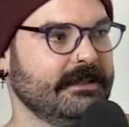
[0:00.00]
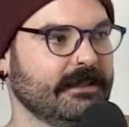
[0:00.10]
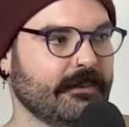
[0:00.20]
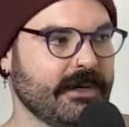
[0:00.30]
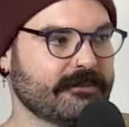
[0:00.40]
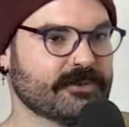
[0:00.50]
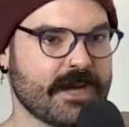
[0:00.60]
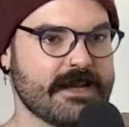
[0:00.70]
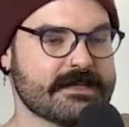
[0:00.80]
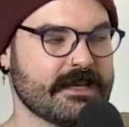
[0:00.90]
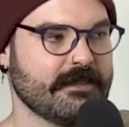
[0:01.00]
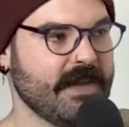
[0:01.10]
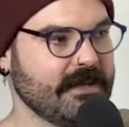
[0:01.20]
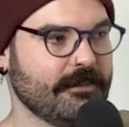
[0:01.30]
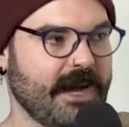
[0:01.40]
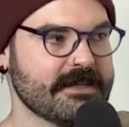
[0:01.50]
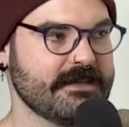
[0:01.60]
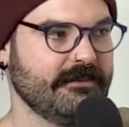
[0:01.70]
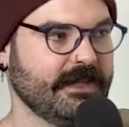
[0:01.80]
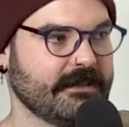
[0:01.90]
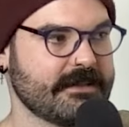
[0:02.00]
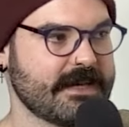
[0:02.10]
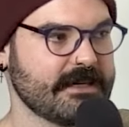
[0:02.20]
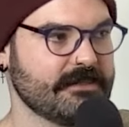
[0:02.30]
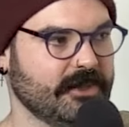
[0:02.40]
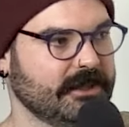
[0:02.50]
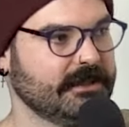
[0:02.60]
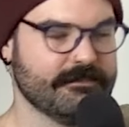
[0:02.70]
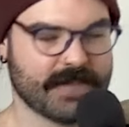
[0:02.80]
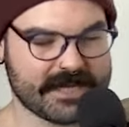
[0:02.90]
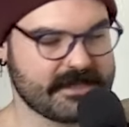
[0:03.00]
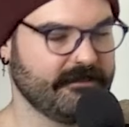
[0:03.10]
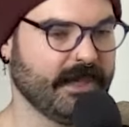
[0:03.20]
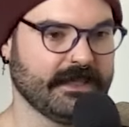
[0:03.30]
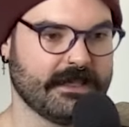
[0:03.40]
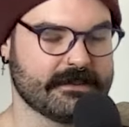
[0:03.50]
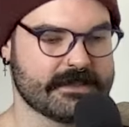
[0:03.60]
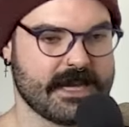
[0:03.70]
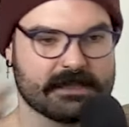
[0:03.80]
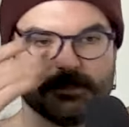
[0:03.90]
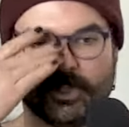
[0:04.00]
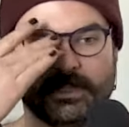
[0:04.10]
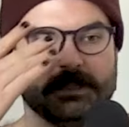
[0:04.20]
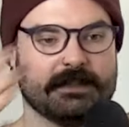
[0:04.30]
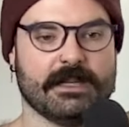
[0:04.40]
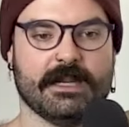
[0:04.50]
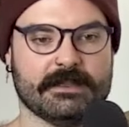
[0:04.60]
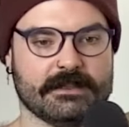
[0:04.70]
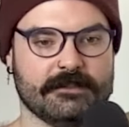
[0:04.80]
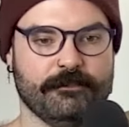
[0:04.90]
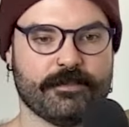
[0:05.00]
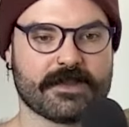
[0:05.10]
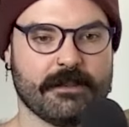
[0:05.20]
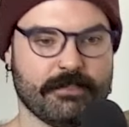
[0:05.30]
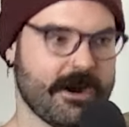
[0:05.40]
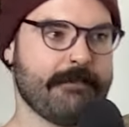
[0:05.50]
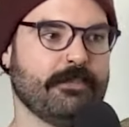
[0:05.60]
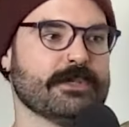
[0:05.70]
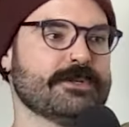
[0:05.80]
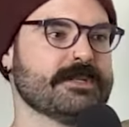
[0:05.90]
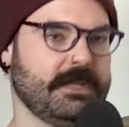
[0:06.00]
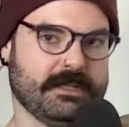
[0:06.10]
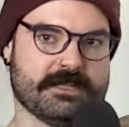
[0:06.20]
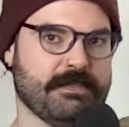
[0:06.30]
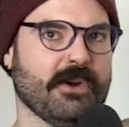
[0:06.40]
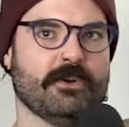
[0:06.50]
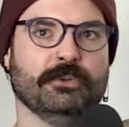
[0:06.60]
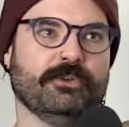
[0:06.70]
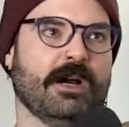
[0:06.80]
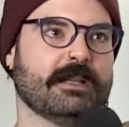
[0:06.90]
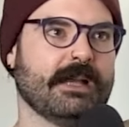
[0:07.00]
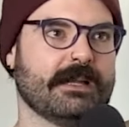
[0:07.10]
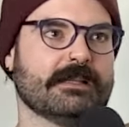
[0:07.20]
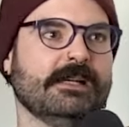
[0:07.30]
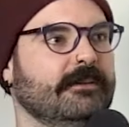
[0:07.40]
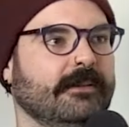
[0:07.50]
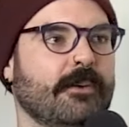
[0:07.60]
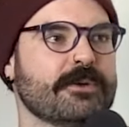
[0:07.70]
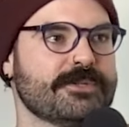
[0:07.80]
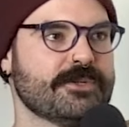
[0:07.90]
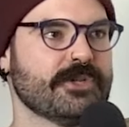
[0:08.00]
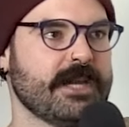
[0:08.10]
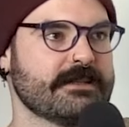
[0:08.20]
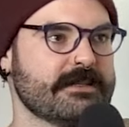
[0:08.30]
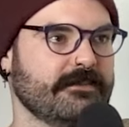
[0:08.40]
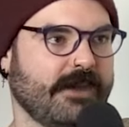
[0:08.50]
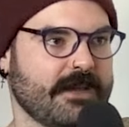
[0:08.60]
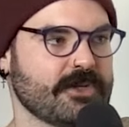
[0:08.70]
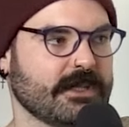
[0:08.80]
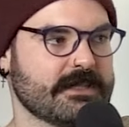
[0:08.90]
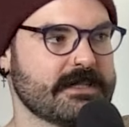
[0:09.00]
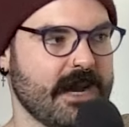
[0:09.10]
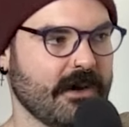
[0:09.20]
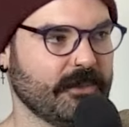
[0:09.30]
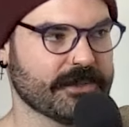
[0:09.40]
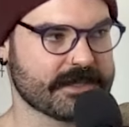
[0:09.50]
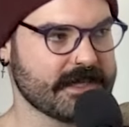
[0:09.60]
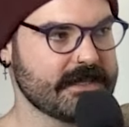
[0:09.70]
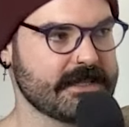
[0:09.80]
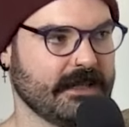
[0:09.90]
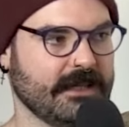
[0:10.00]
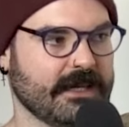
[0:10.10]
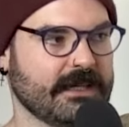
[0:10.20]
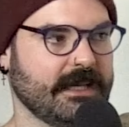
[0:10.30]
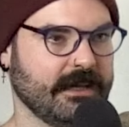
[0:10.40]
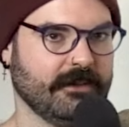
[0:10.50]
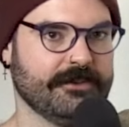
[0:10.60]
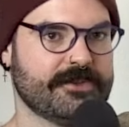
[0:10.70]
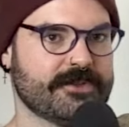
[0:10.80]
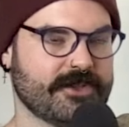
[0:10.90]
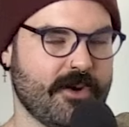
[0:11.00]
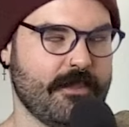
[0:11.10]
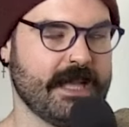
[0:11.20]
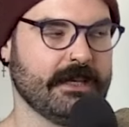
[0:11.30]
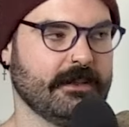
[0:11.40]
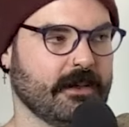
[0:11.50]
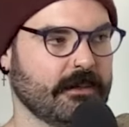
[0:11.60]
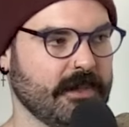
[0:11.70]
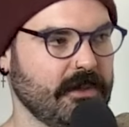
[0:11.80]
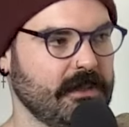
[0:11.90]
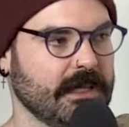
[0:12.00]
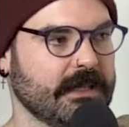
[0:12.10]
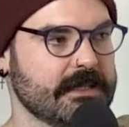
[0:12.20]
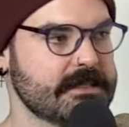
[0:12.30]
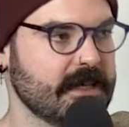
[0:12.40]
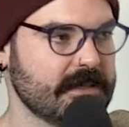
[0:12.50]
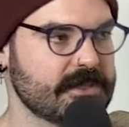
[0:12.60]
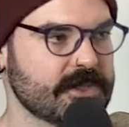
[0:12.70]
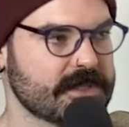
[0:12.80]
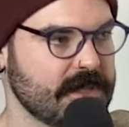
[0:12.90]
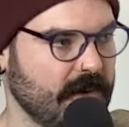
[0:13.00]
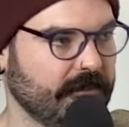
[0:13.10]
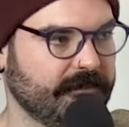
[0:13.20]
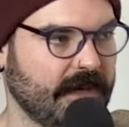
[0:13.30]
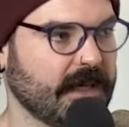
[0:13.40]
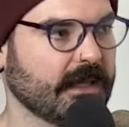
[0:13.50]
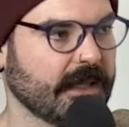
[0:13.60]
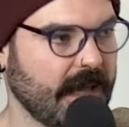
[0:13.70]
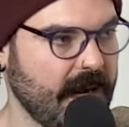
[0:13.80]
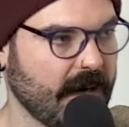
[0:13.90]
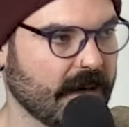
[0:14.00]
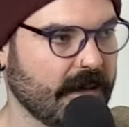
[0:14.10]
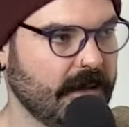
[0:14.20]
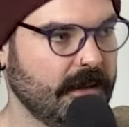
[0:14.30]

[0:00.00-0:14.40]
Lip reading: Like, we have drugs that can make you positive but undetectable, and PrEP, which is like this miracle drug that lowers your chances of catching this terrible disease that like killed so many in our community, and these kids just don't fucking care.